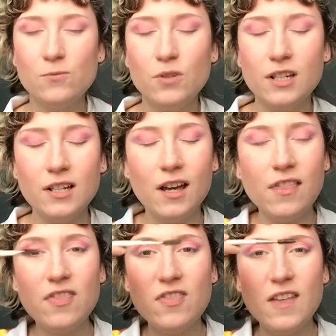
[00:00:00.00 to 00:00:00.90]
were
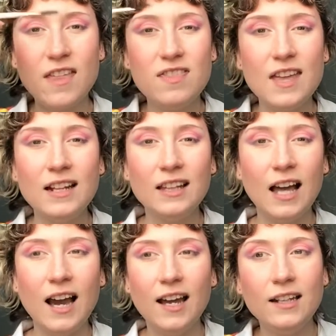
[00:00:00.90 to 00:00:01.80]
a thin
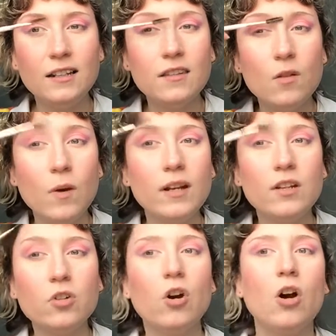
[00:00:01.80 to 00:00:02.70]
line that went
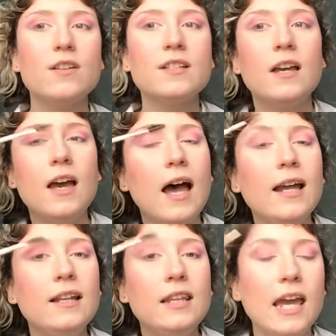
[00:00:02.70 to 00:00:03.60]
across, and
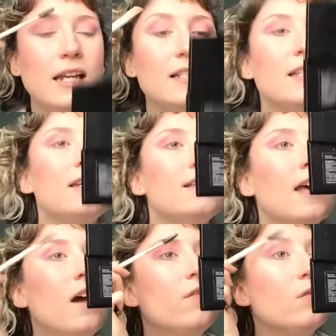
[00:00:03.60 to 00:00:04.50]
in the 80s
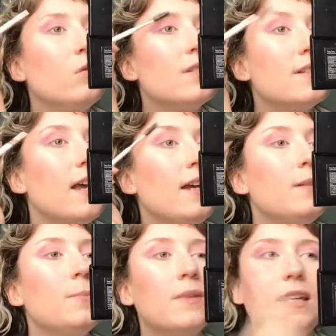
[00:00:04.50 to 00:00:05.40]
everyone said,
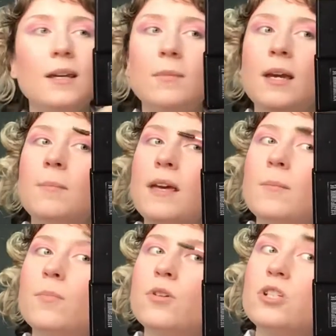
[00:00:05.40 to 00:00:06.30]
give me a big
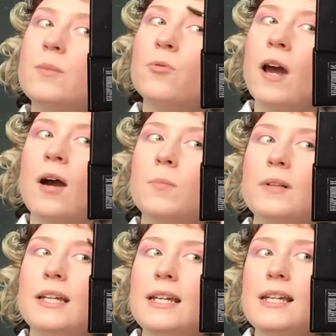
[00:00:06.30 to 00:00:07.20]
bushy brow,
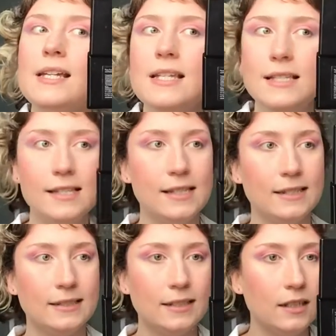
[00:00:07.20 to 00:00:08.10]
please.
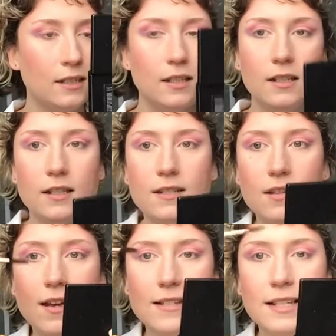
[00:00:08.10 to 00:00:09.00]
So
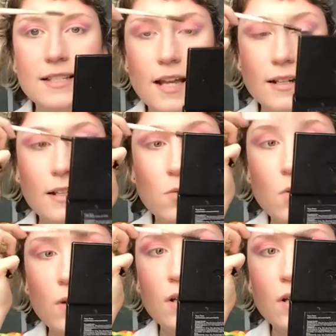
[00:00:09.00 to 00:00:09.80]
that's exactly what we're going